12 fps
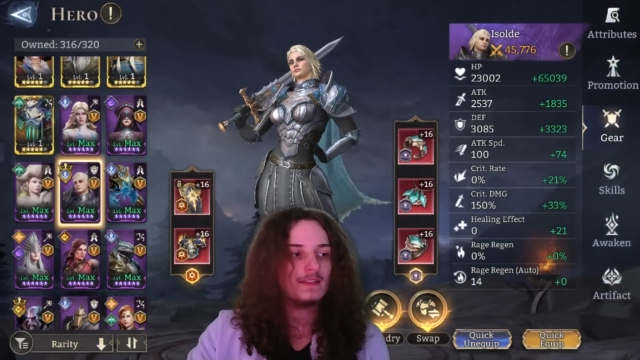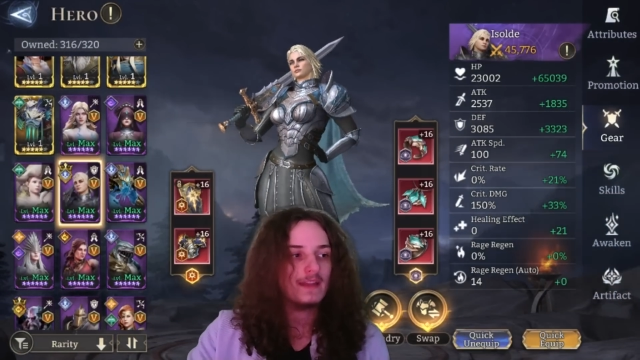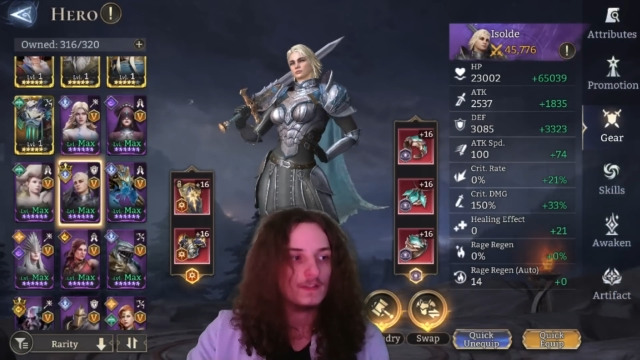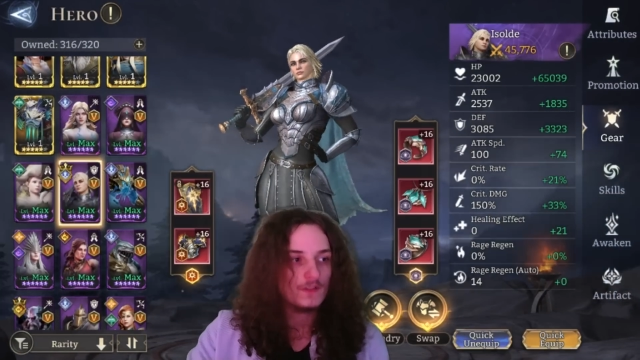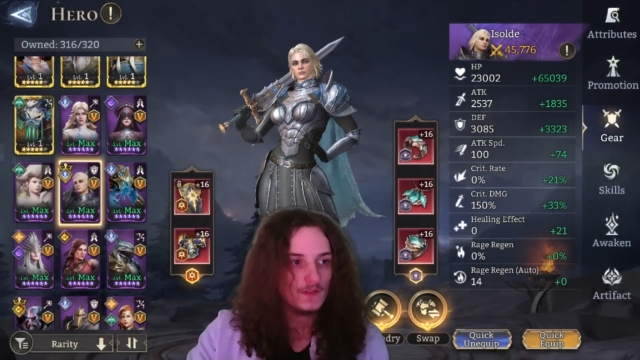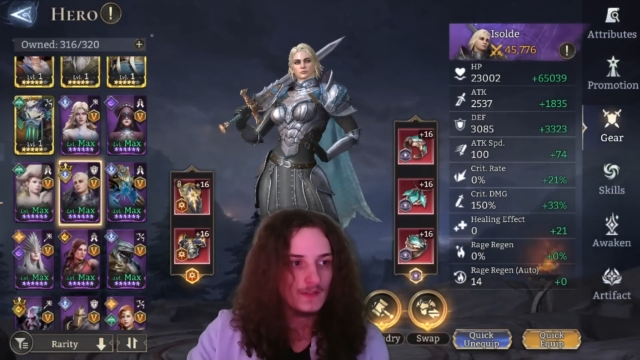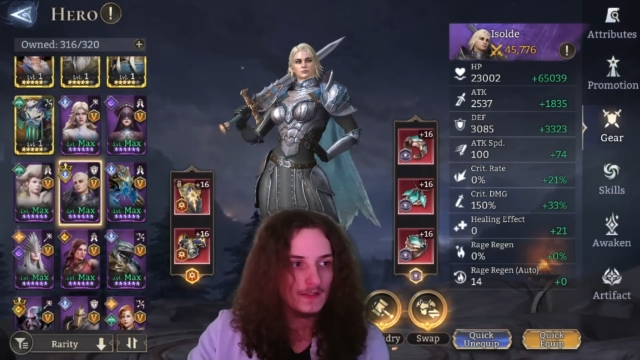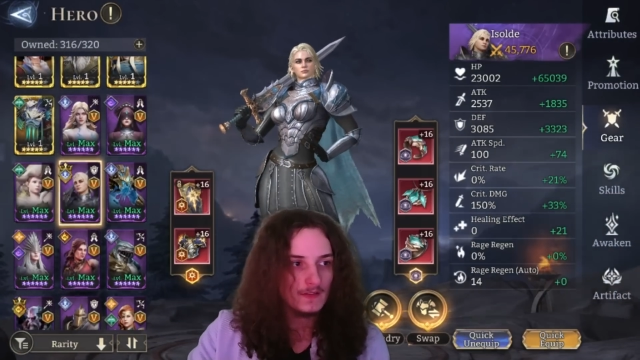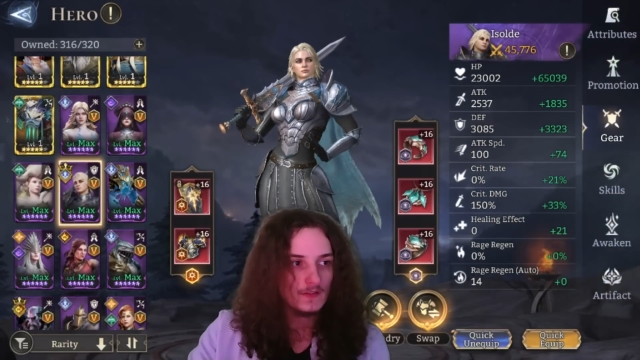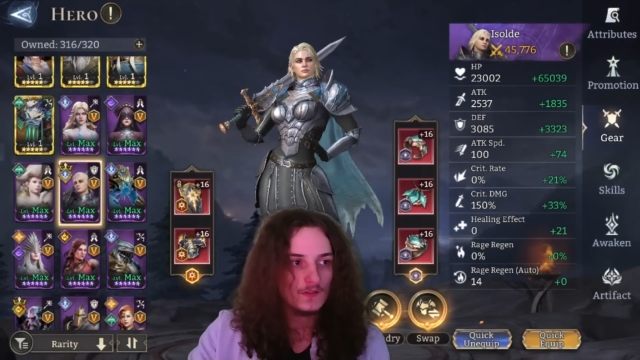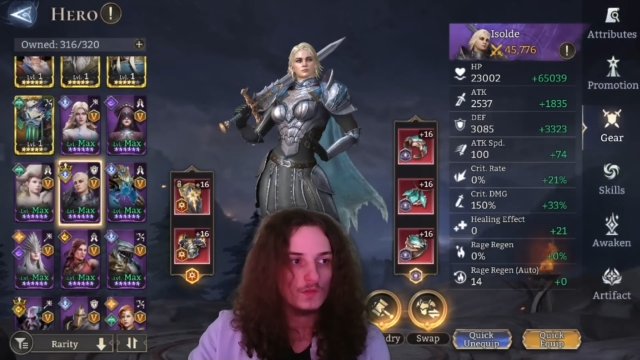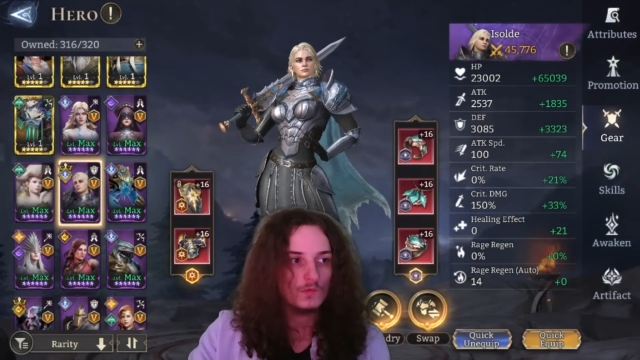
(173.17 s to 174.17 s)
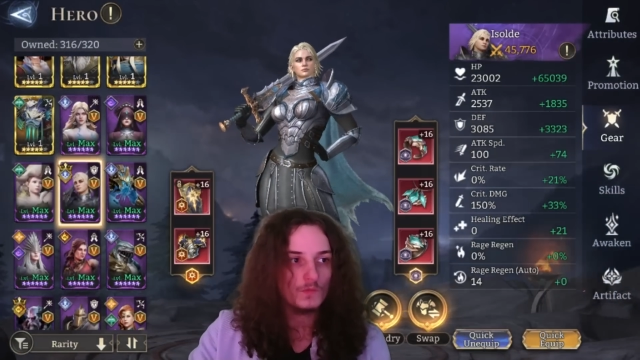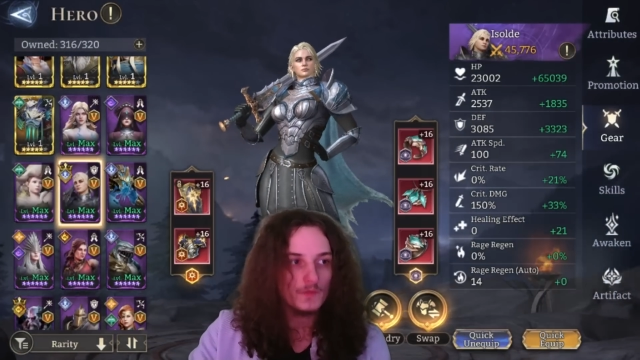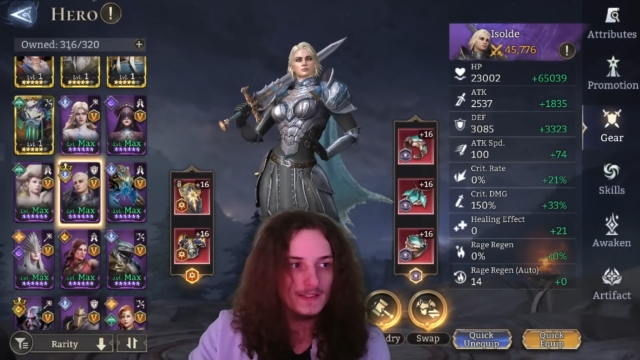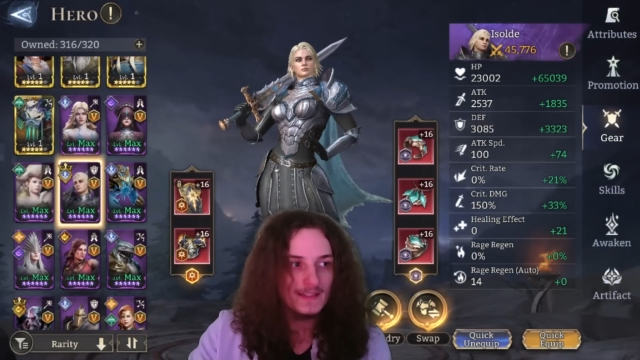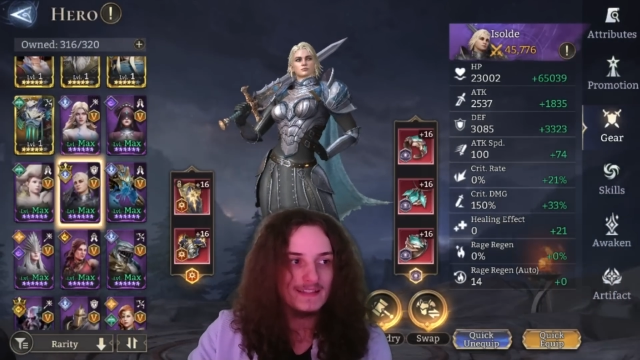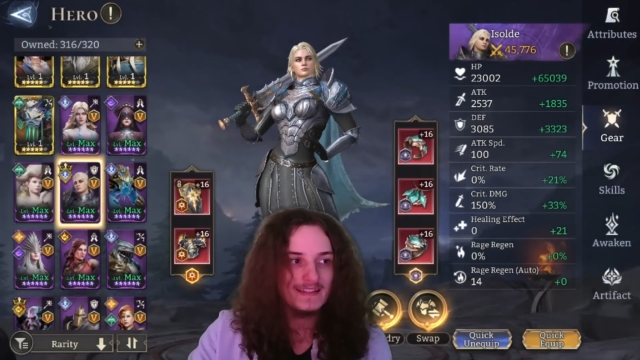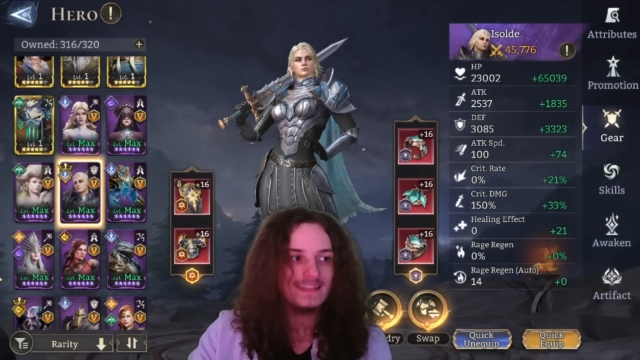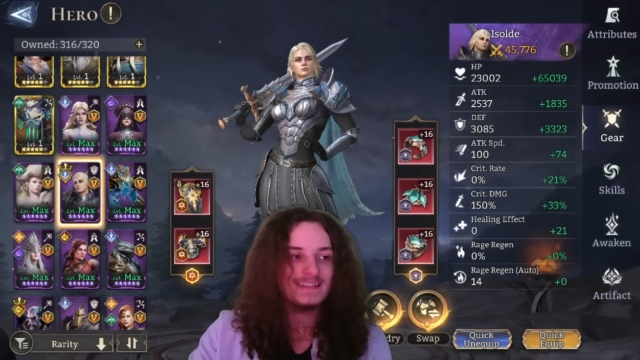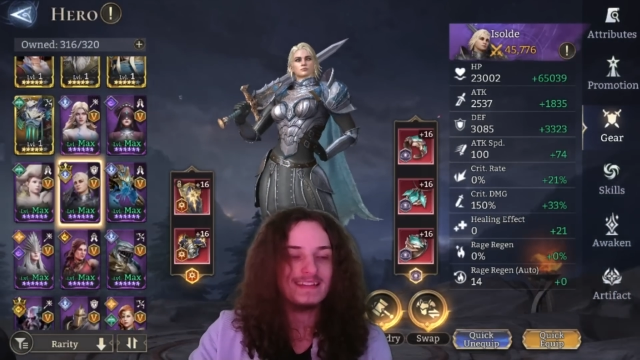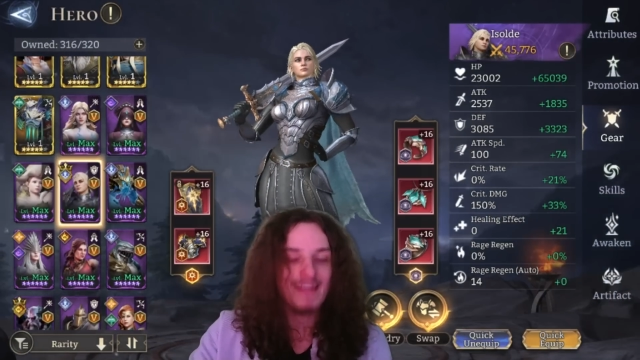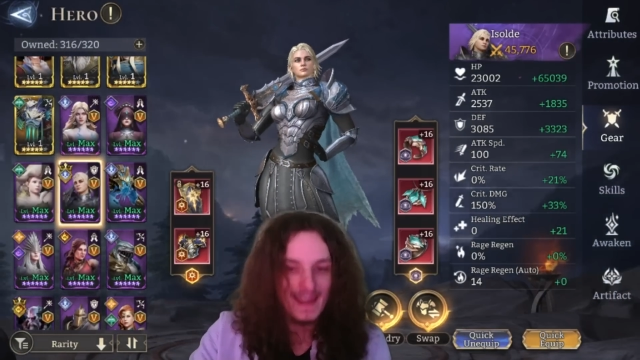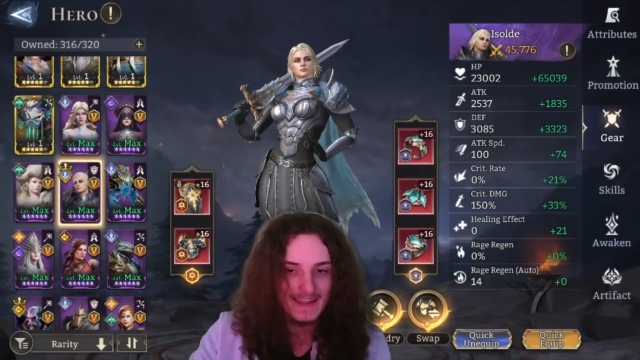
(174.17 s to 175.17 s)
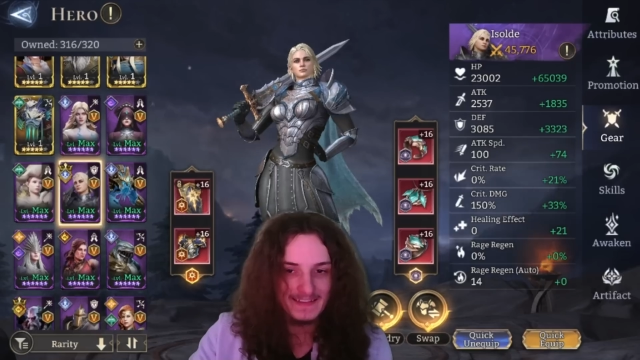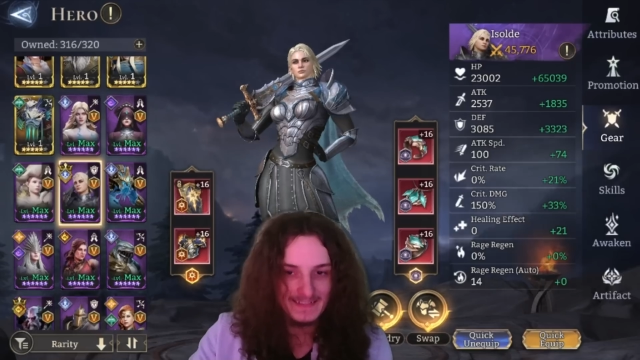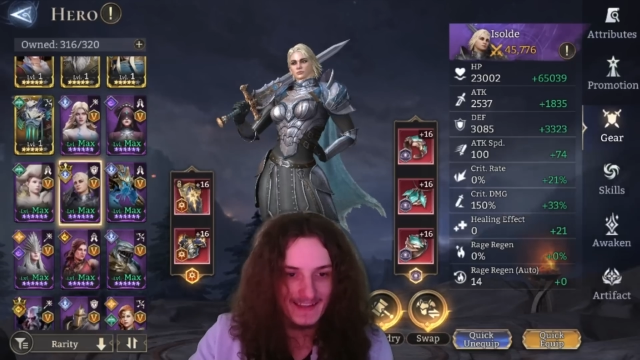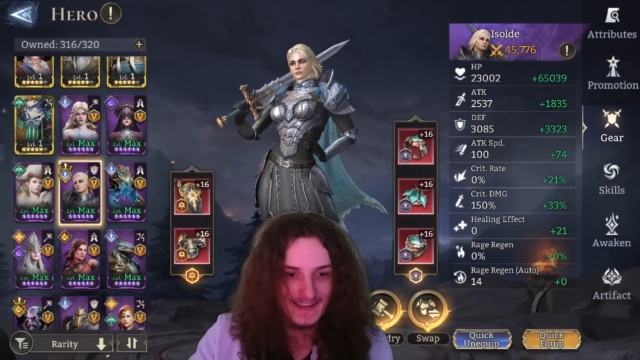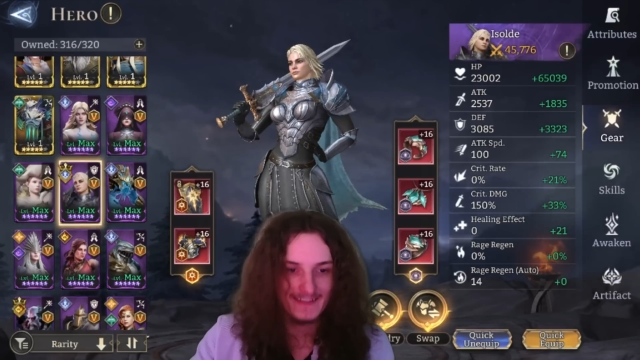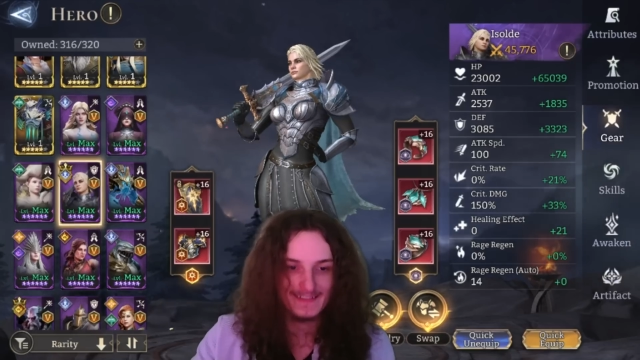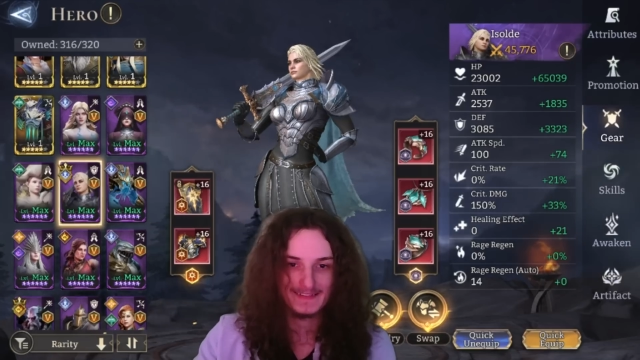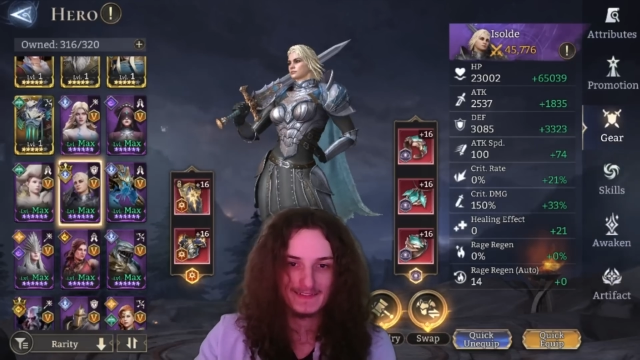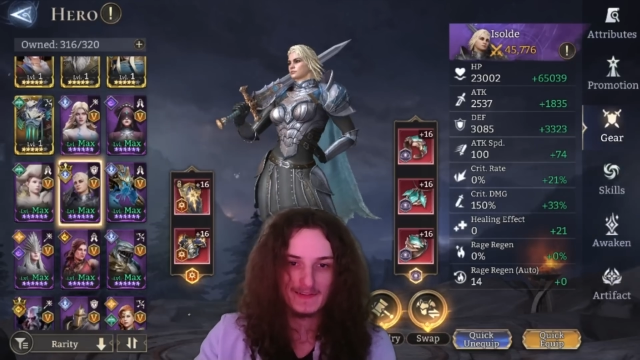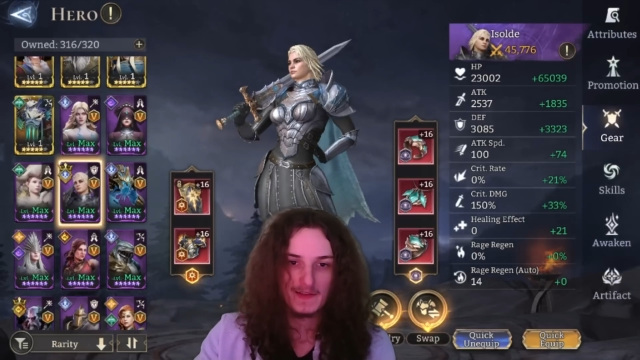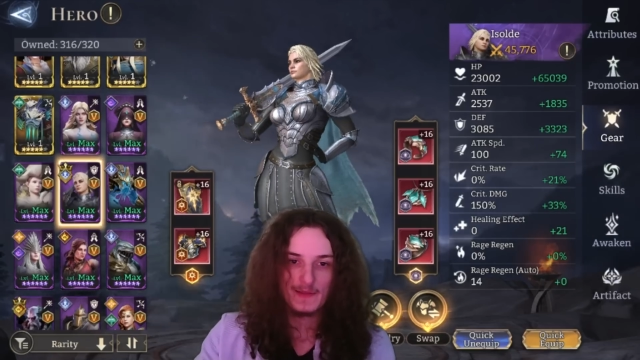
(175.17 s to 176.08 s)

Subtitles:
stage 6, you really need tanky tanks.